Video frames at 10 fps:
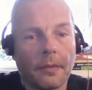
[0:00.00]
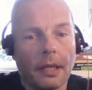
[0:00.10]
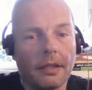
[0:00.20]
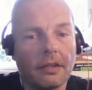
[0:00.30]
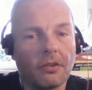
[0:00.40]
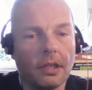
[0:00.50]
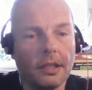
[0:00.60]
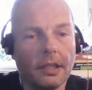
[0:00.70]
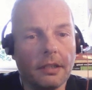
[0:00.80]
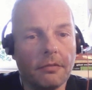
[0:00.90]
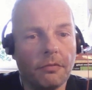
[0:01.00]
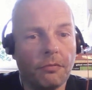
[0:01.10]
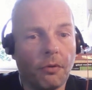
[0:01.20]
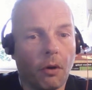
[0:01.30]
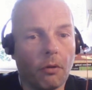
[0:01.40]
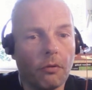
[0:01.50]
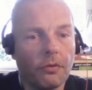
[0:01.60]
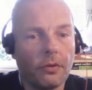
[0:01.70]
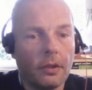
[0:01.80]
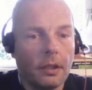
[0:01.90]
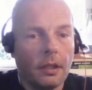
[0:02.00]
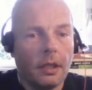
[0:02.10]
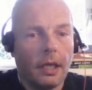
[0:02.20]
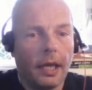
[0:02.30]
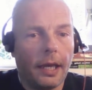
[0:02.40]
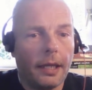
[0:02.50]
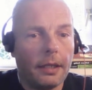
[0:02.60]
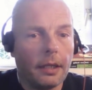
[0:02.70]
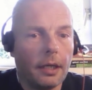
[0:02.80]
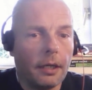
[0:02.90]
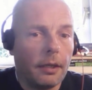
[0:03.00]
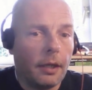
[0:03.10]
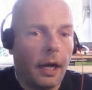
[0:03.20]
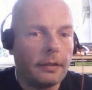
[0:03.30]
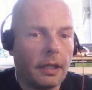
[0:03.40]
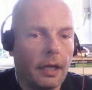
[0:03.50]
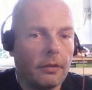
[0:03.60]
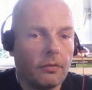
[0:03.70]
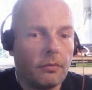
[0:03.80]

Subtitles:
it actually evolved. And I